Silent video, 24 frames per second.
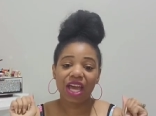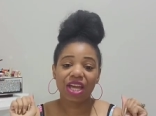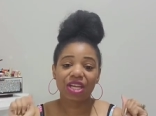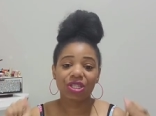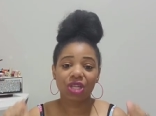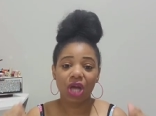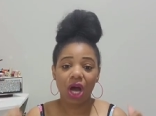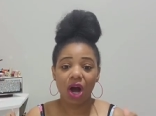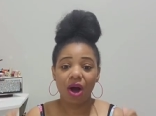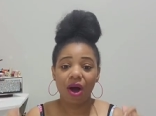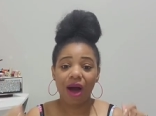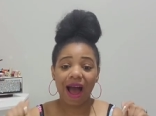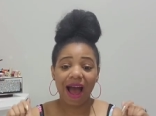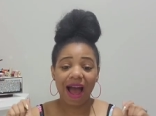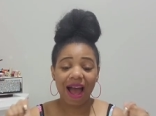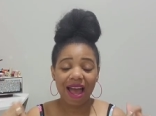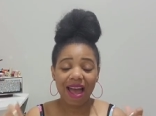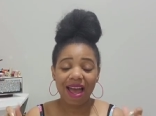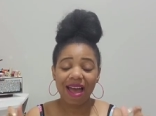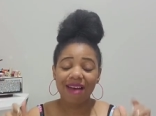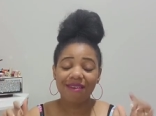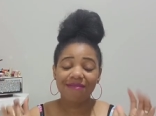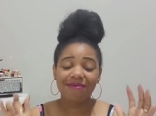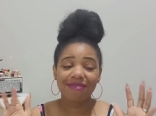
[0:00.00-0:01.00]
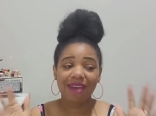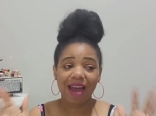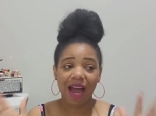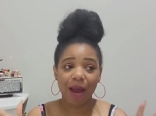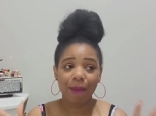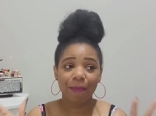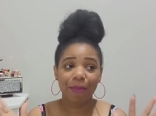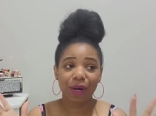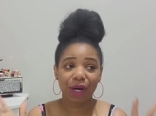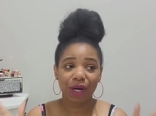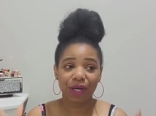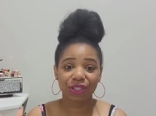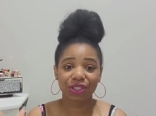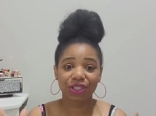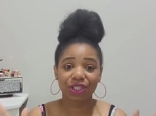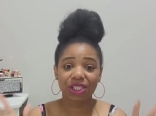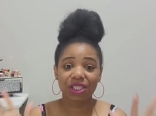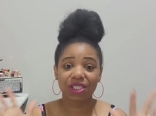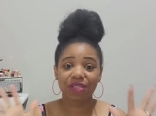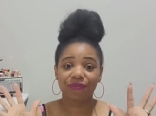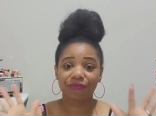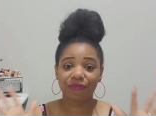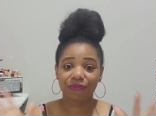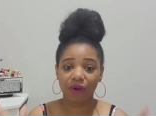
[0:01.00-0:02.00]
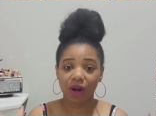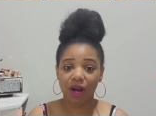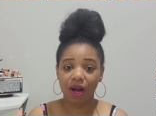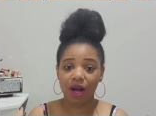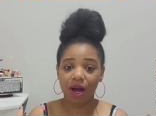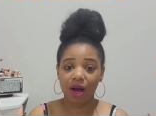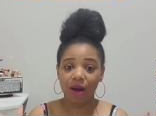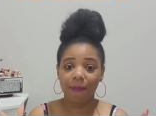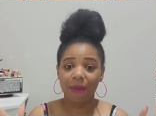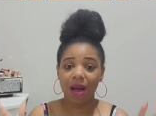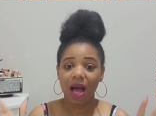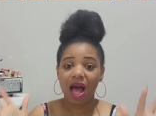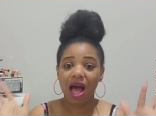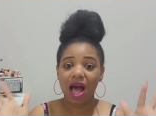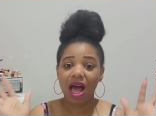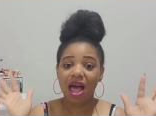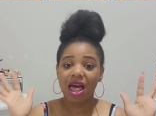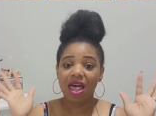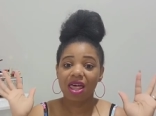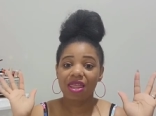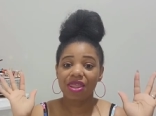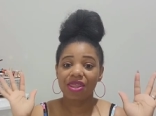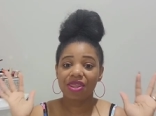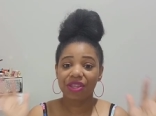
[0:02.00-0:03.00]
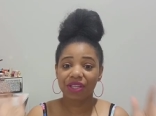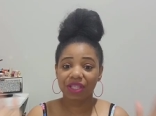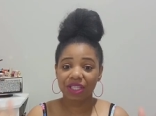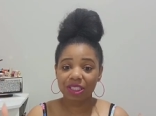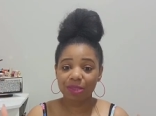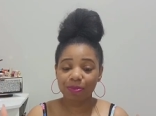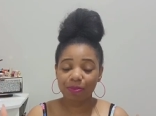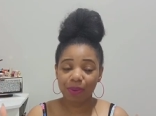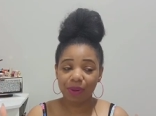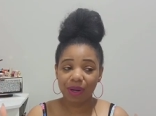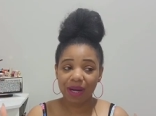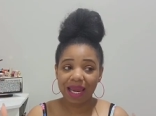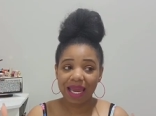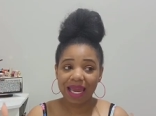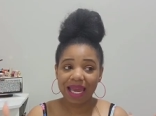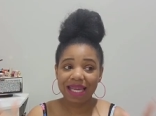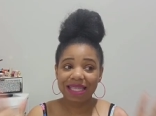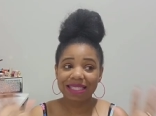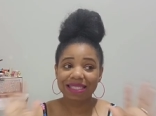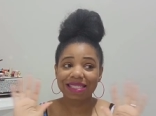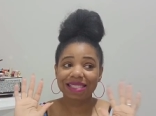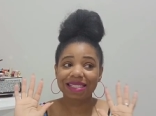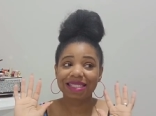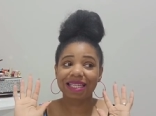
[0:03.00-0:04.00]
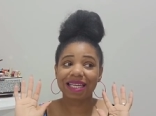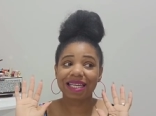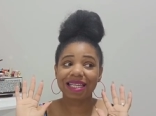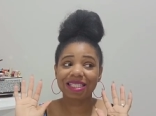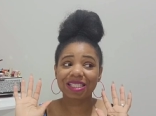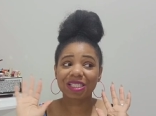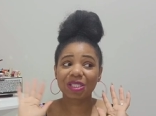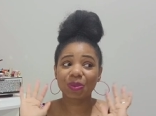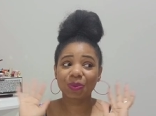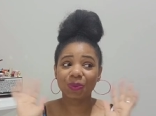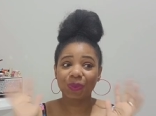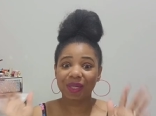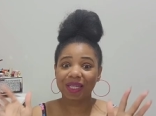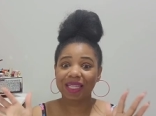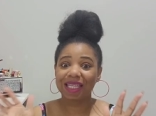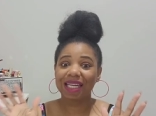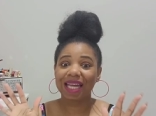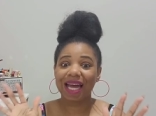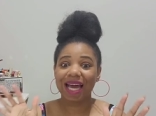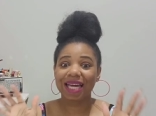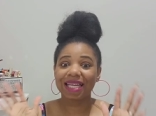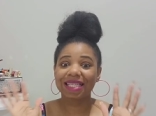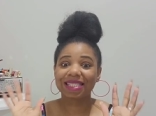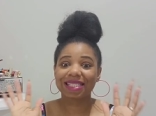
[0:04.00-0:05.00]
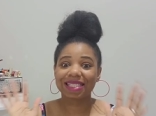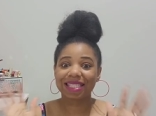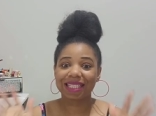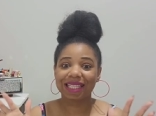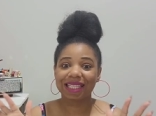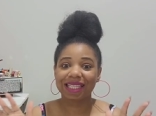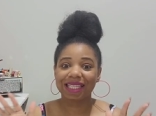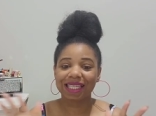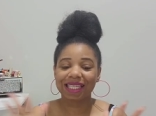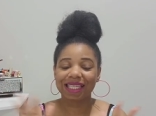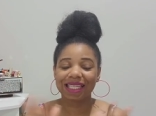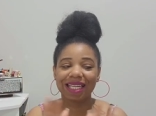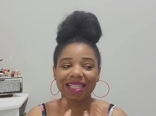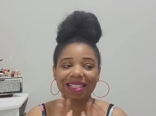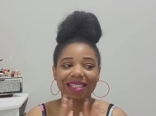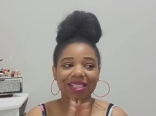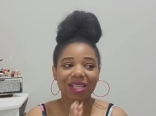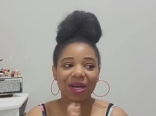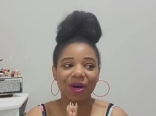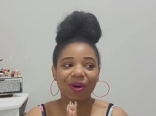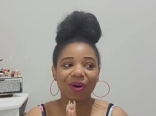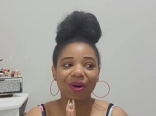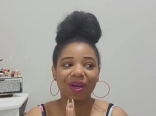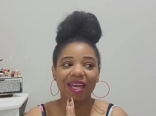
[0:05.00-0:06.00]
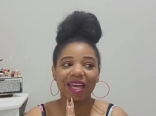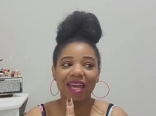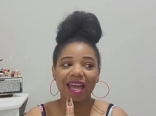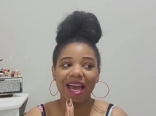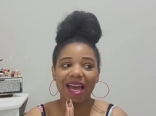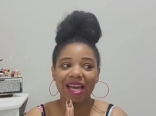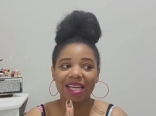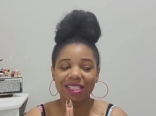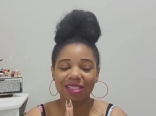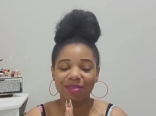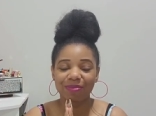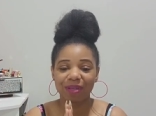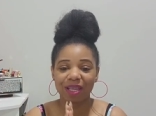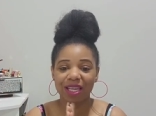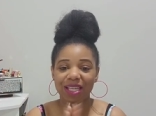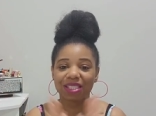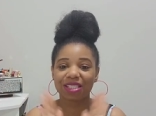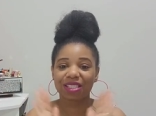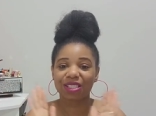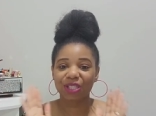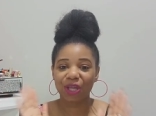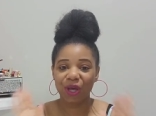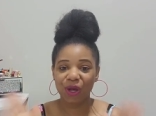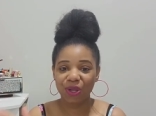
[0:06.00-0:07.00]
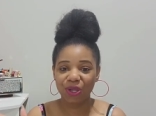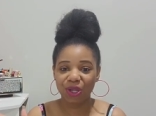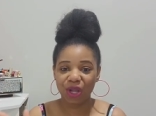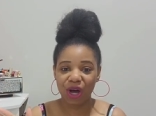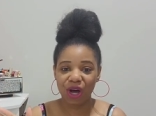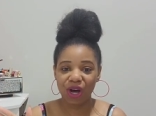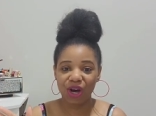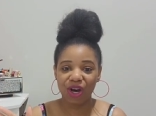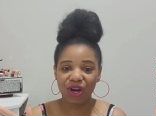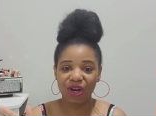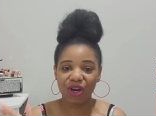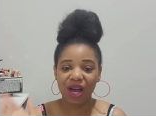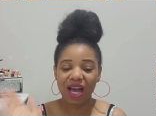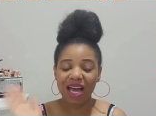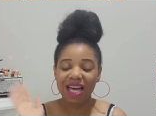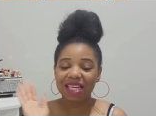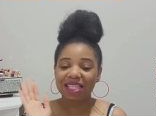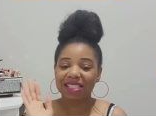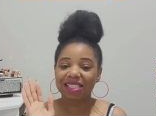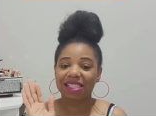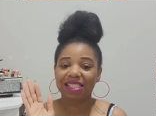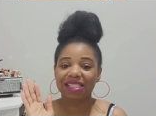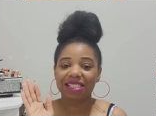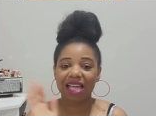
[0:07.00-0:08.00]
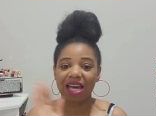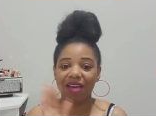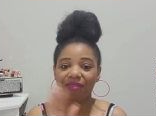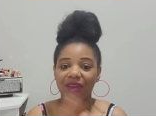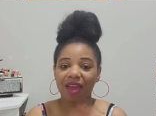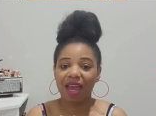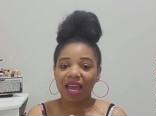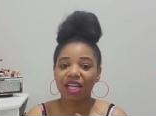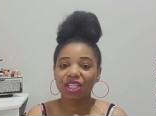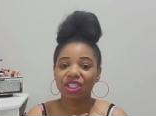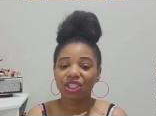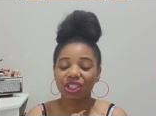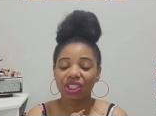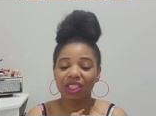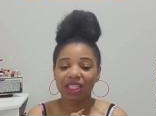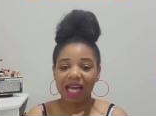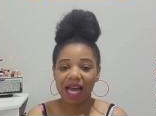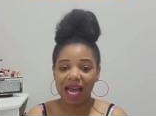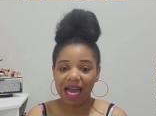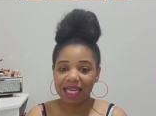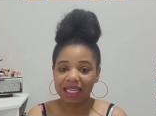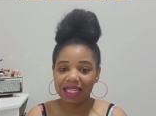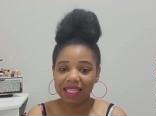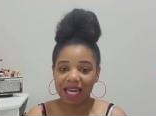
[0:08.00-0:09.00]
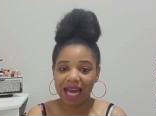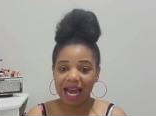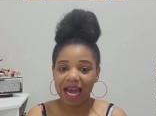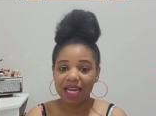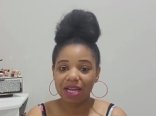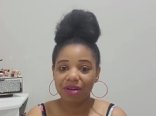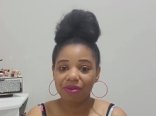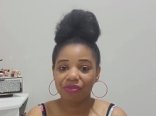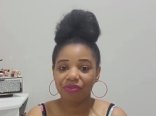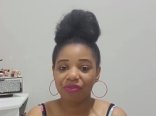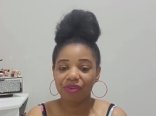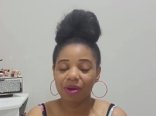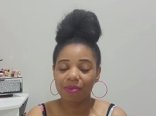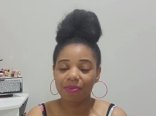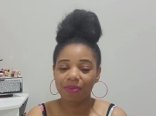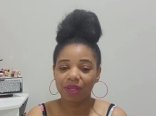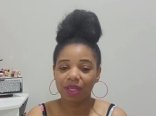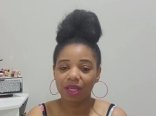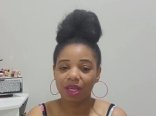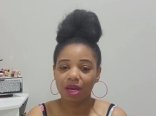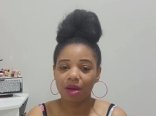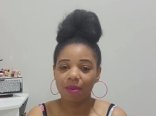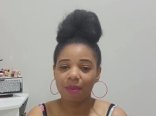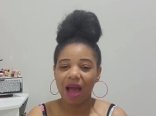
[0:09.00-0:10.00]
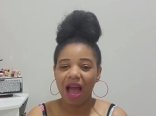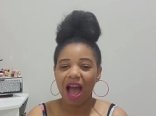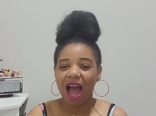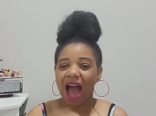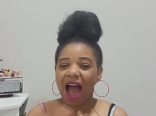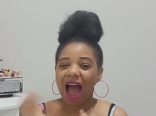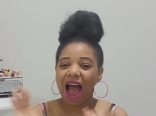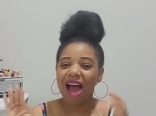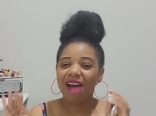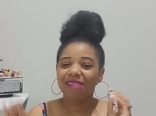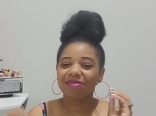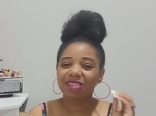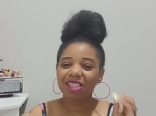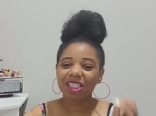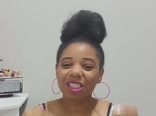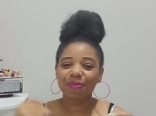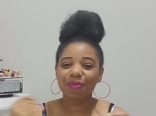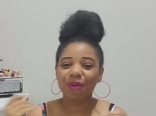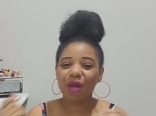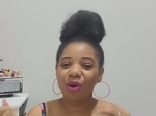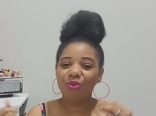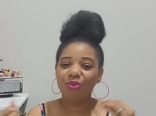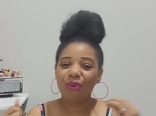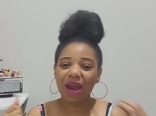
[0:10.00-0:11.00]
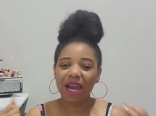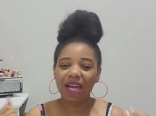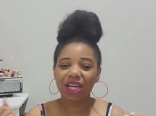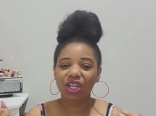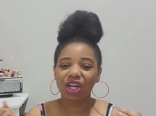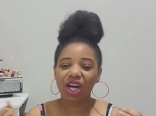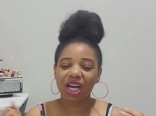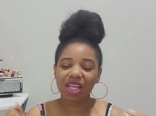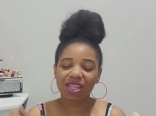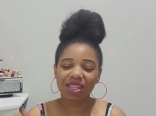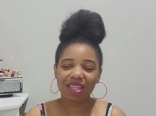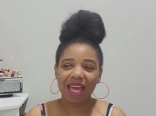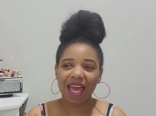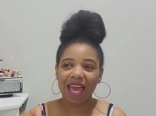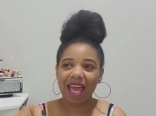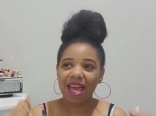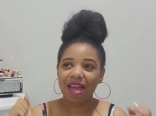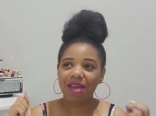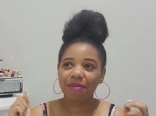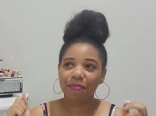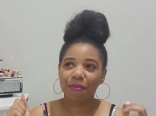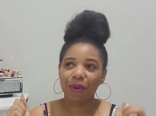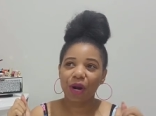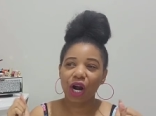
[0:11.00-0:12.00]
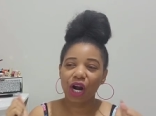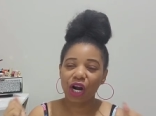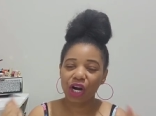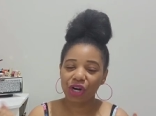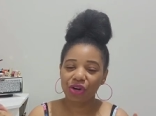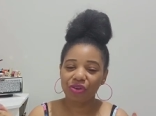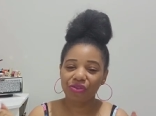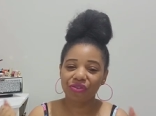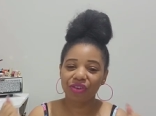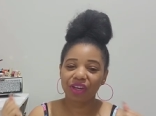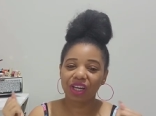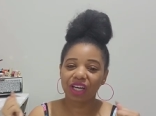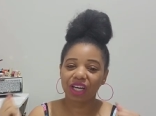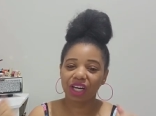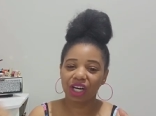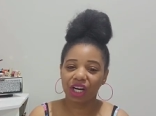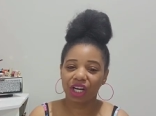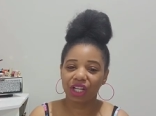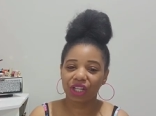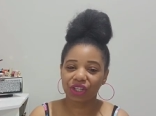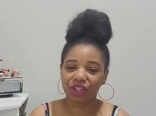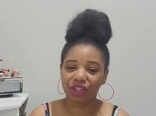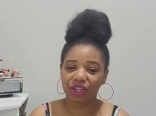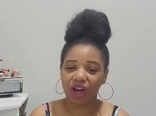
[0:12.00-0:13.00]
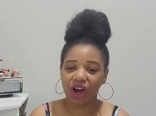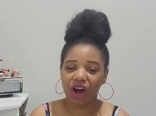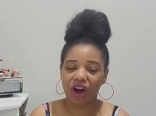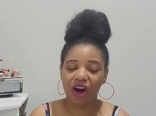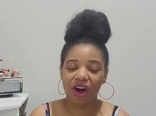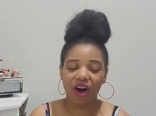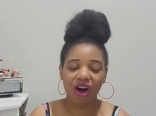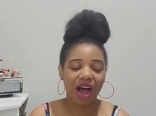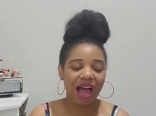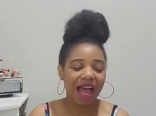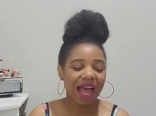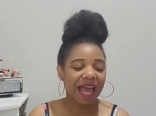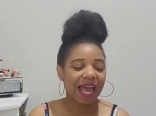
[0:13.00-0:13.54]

And y'all, I have not purchased from this brand since 2019. So it has been so long since I've actually gotten an item from them. I've just been waiting on that perfect color, y'all.